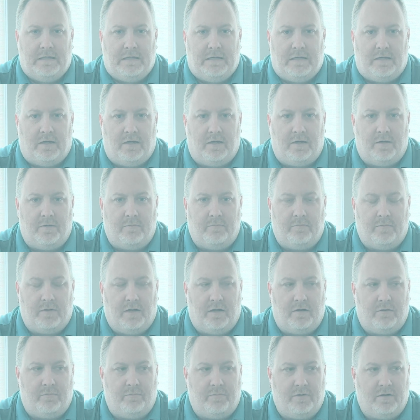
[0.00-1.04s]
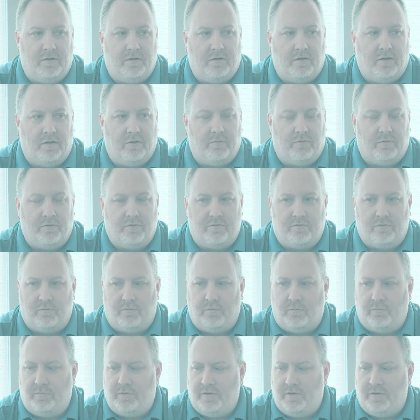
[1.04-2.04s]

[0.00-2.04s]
that'll be another one. So we'll be